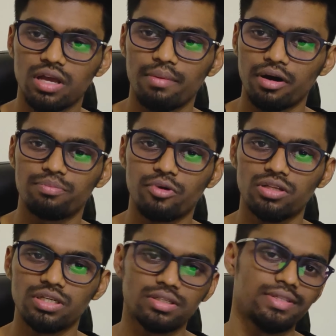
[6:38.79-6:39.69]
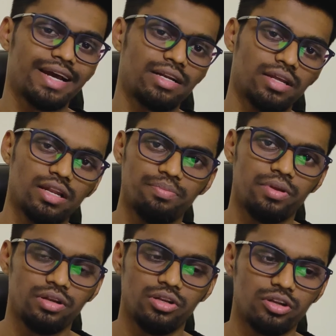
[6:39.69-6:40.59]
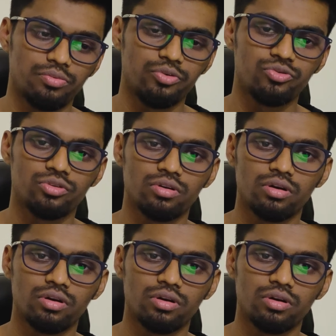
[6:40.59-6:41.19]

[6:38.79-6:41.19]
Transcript: about projects that help in interviews.